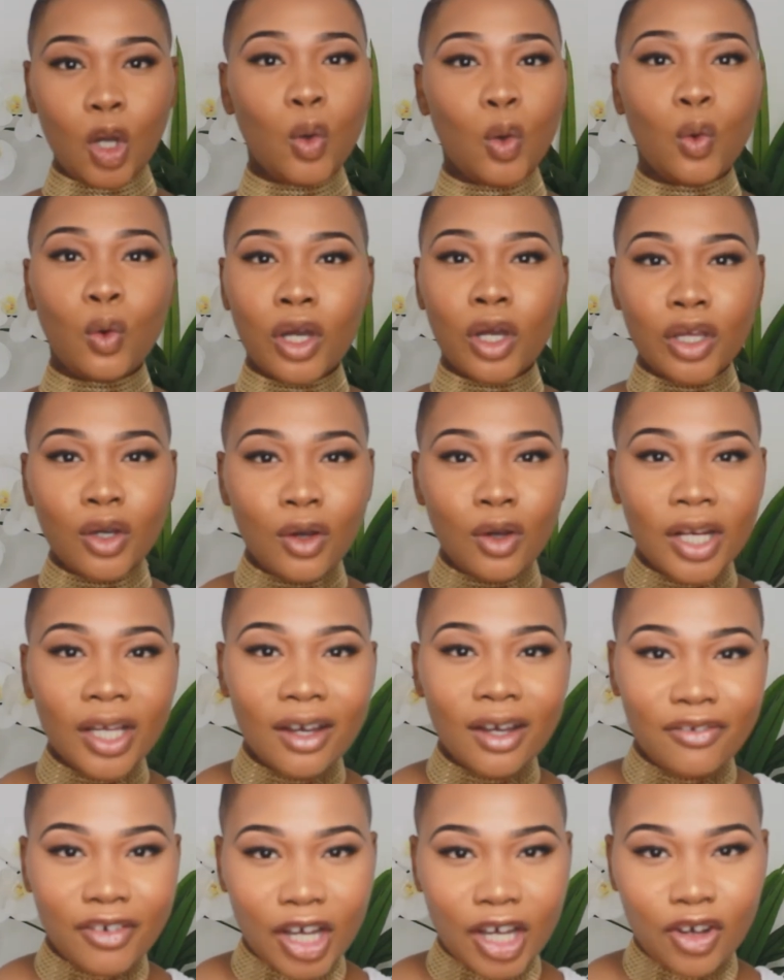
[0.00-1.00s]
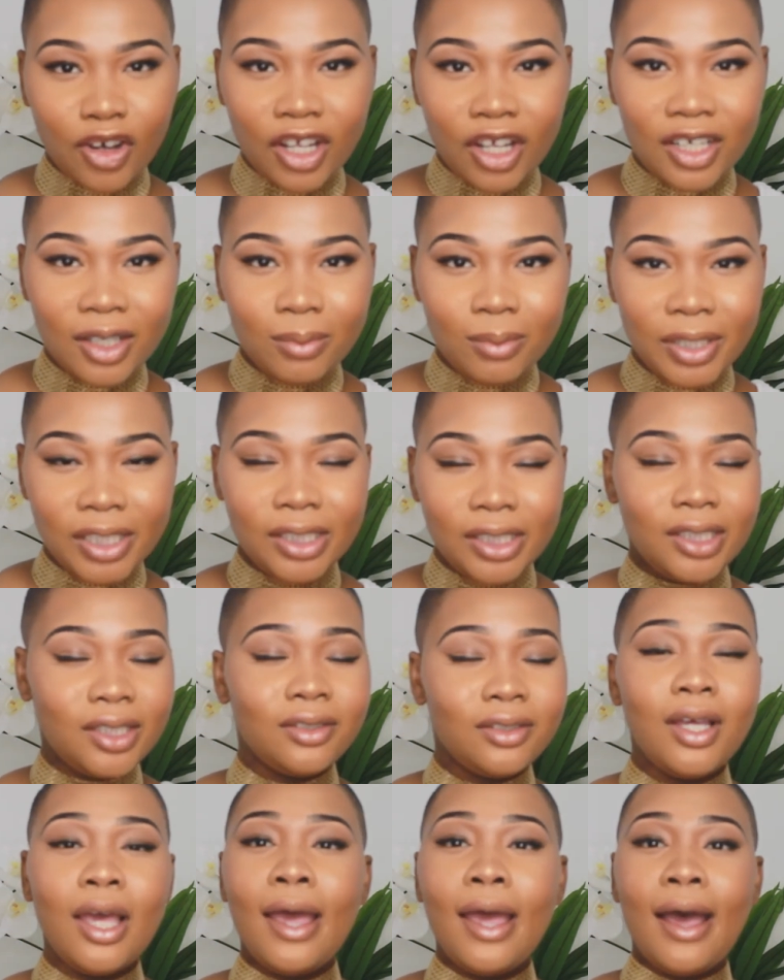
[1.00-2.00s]
Who are you calling a fuckaholic, please?
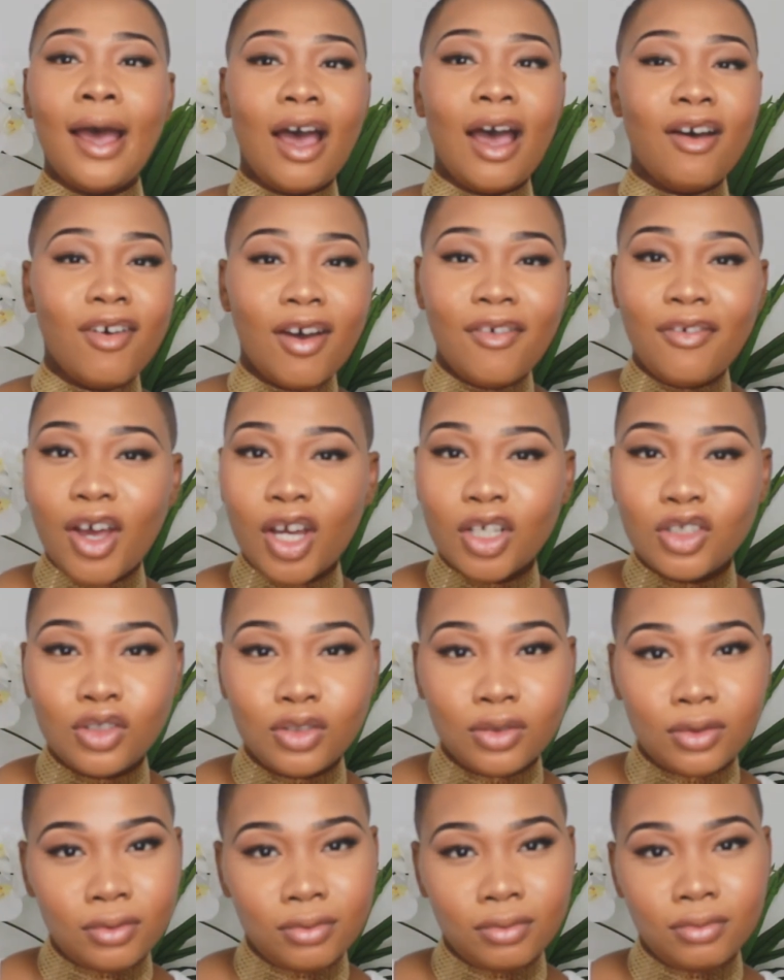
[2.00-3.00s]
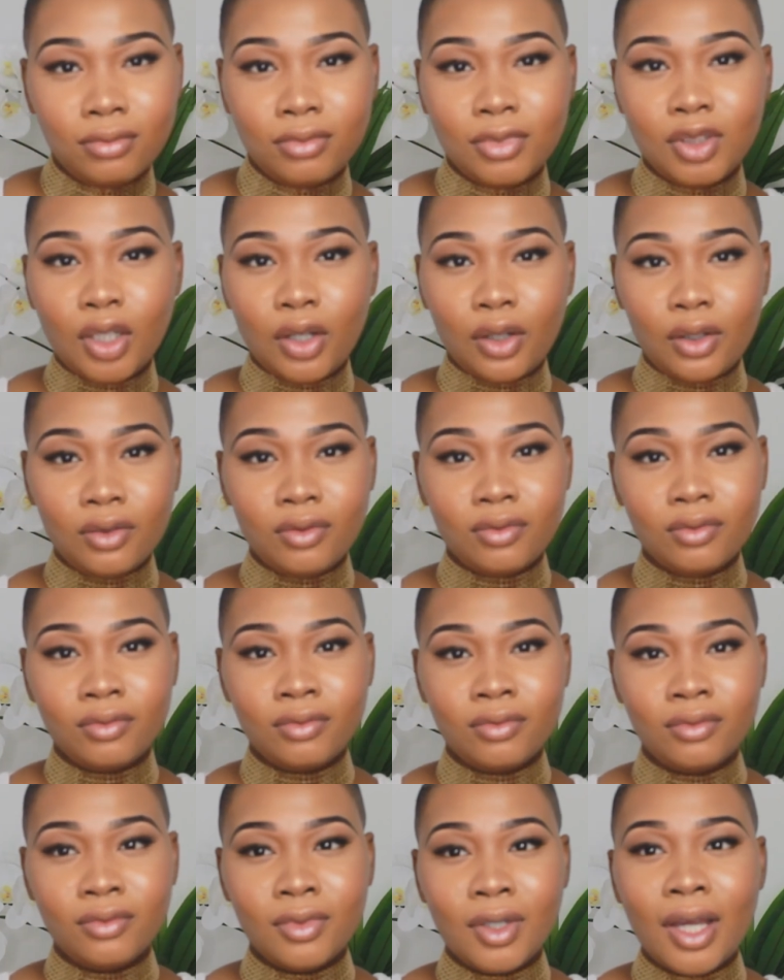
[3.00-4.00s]
Have I fucked you? No.
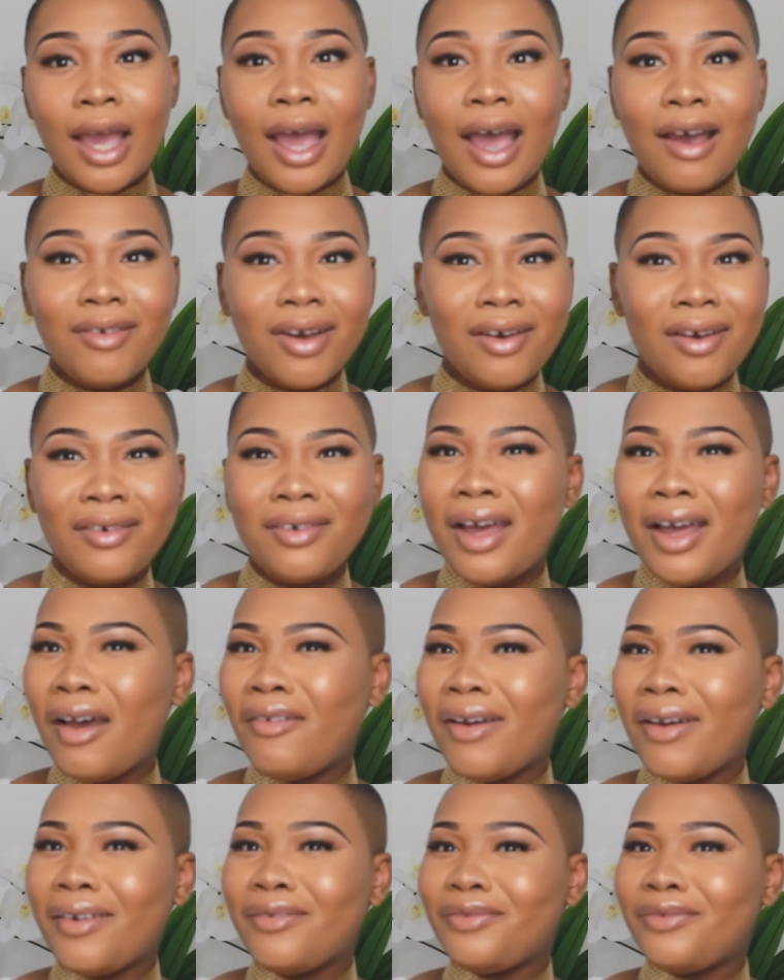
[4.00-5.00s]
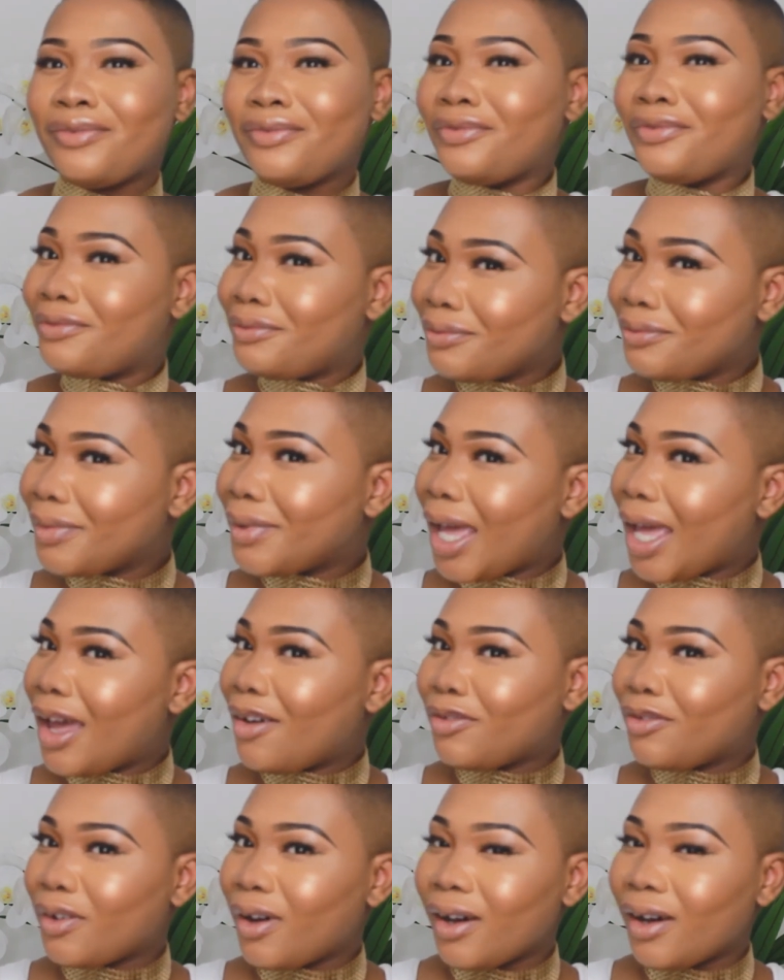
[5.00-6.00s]
Have I
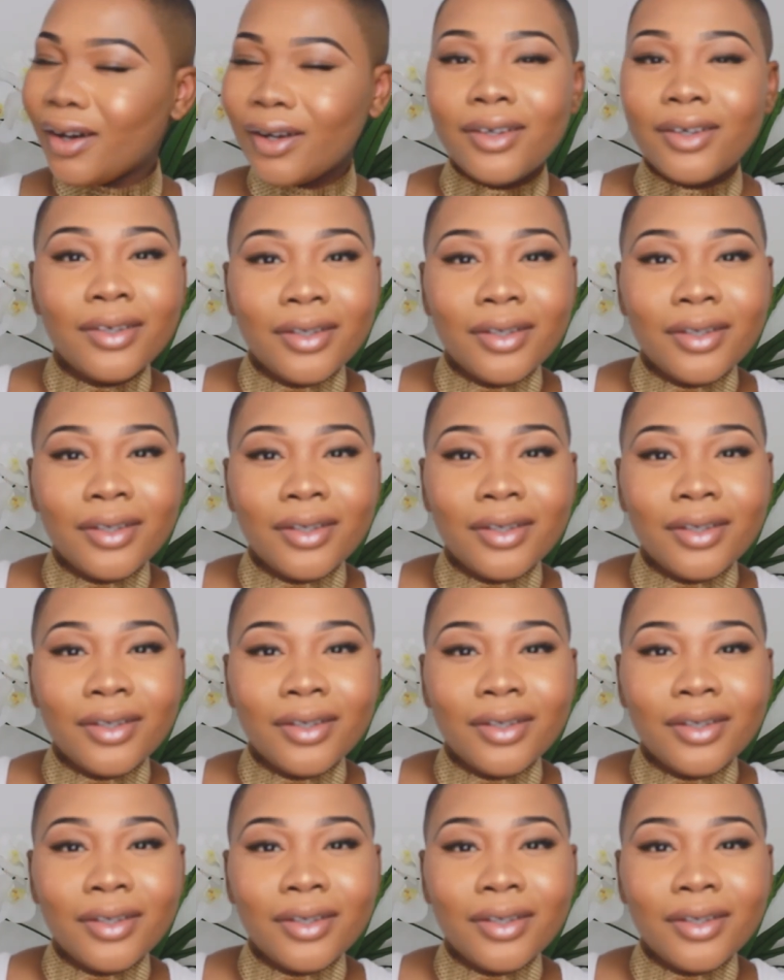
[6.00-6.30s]
ever